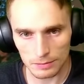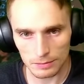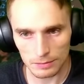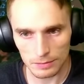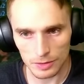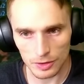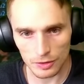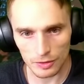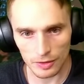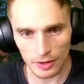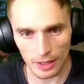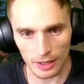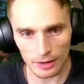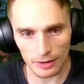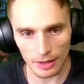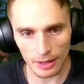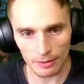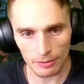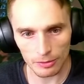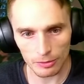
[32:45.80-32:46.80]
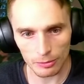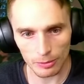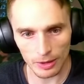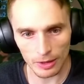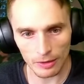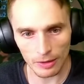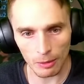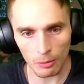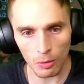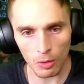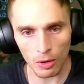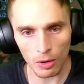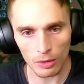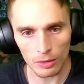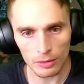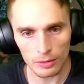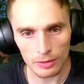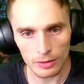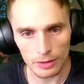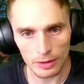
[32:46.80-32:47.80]
Just right on that wall.
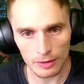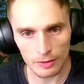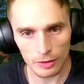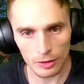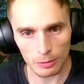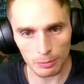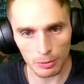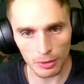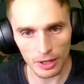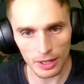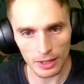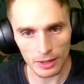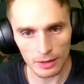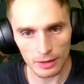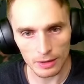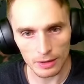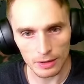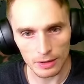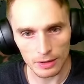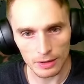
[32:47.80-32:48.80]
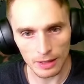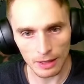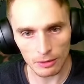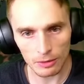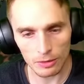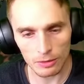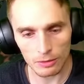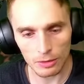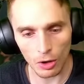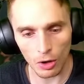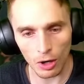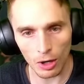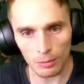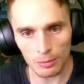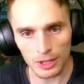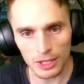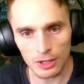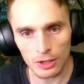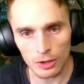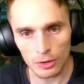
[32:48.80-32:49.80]
That's a good play. Now
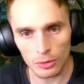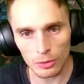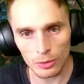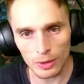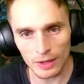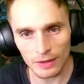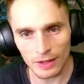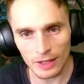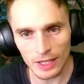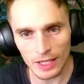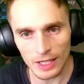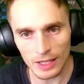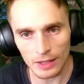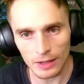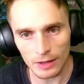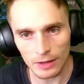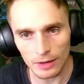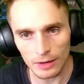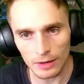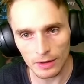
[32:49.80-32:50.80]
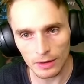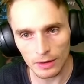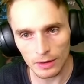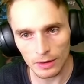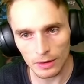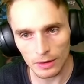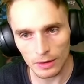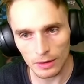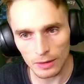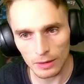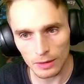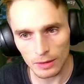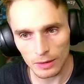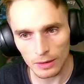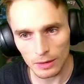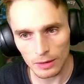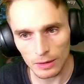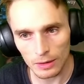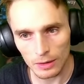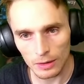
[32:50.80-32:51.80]
calmly Q and then E.
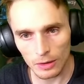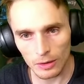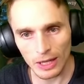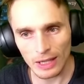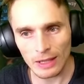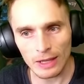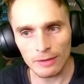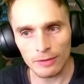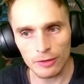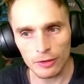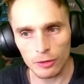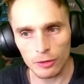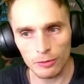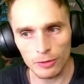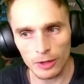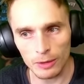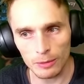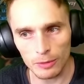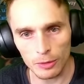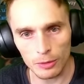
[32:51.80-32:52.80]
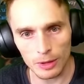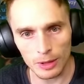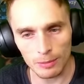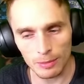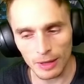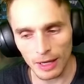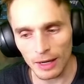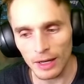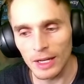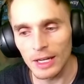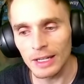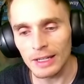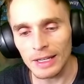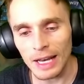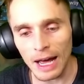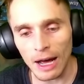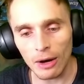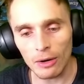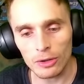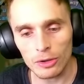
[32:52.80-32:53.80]
Okay, leave. Too deep. Yeah.
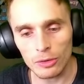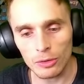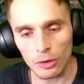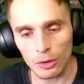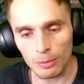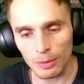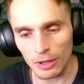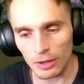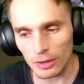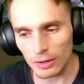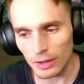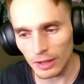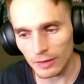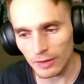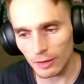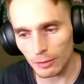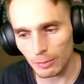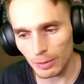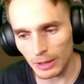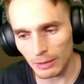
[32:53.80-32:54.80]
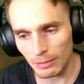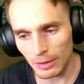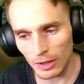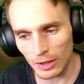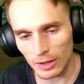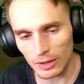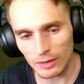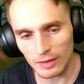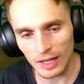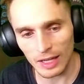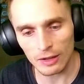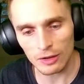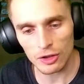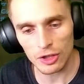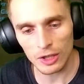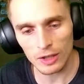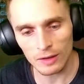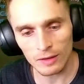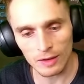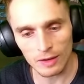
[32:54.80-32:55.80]
Now you go to Baron. Assist ping Baron. Take
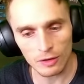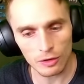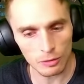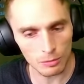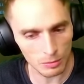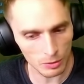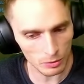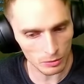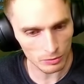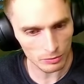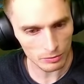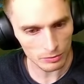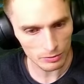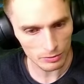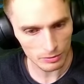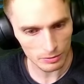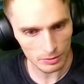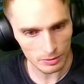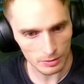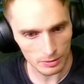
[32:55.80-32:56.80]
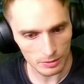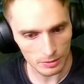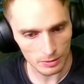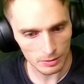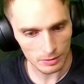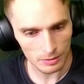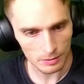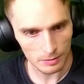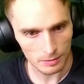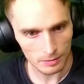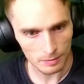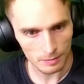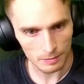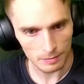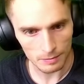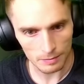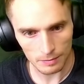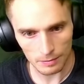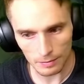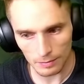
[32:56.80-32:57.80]
chickens as you move.
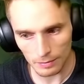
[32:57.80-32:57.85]
Okay.